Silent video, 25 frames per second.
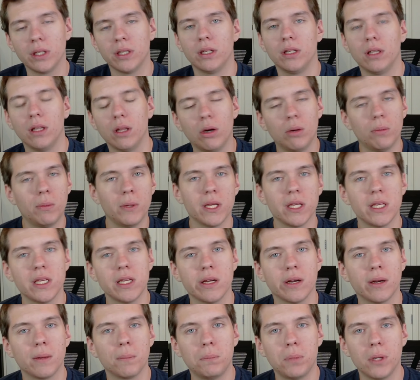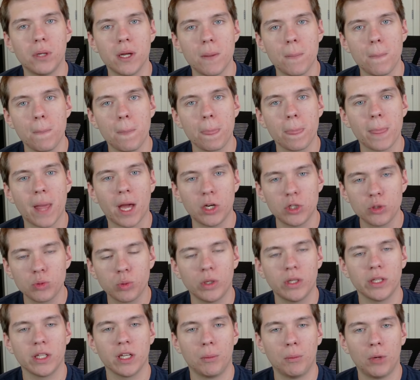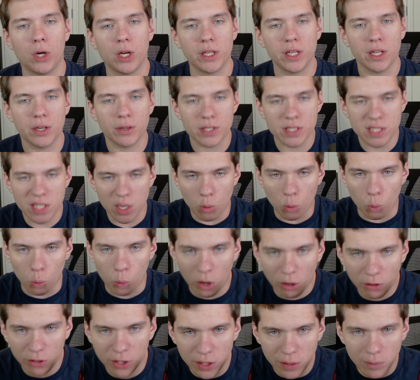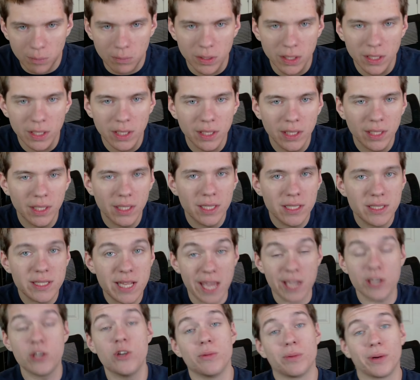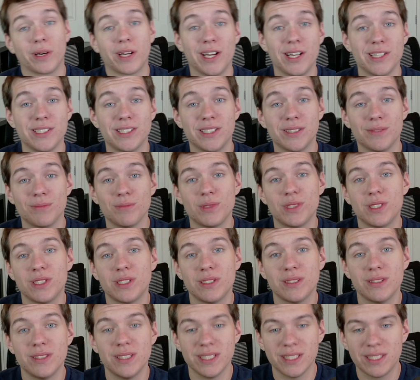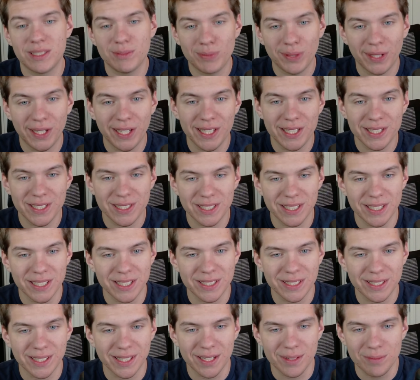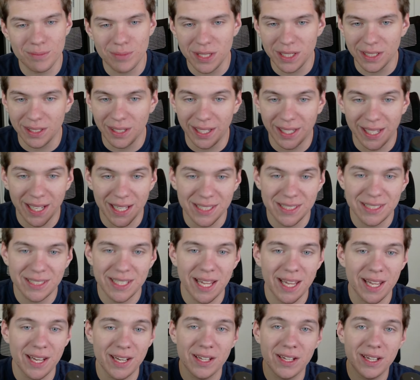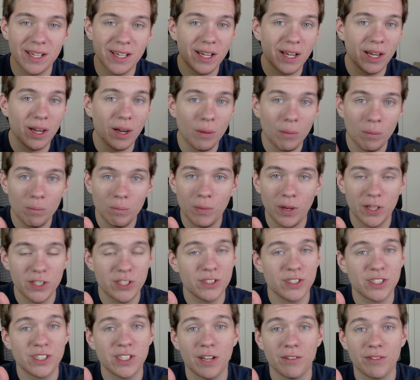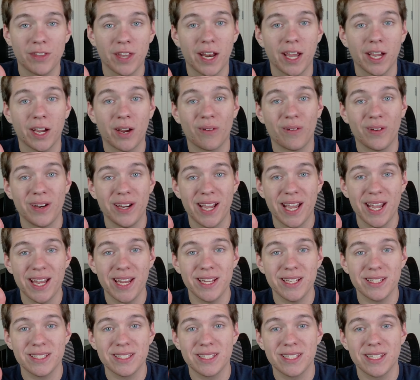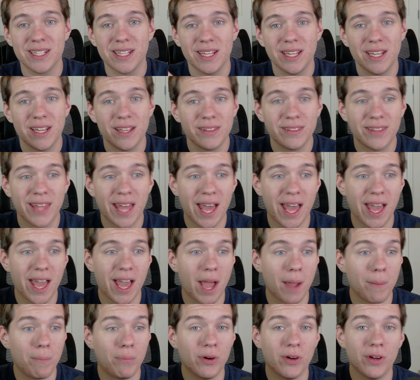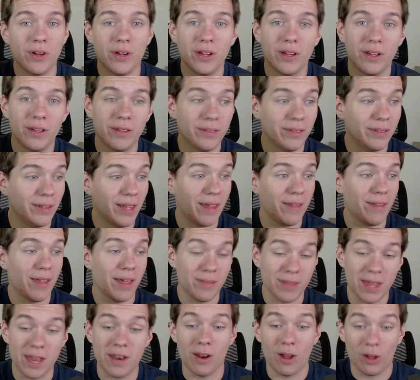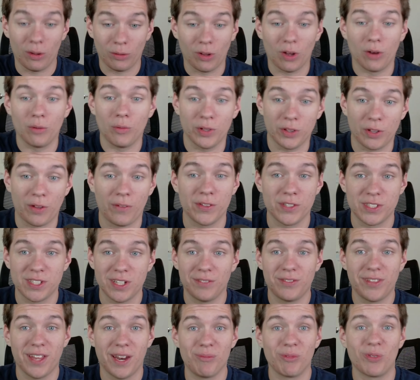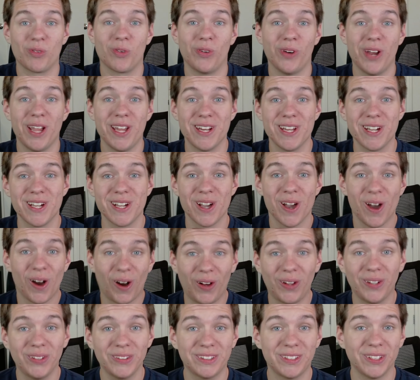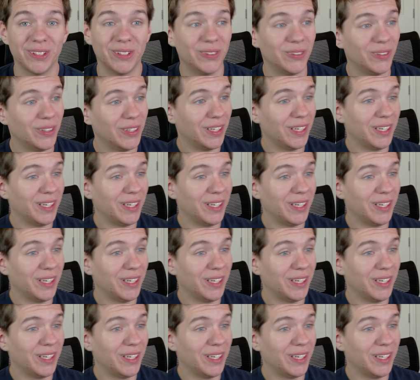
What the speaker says: a little bit here, but I just want to come on here and say welcome to ACooper Customs. This place is going to be, like I said, a bunch of stuff that I create, that I put, and then along with all the stuff that I'm creating, also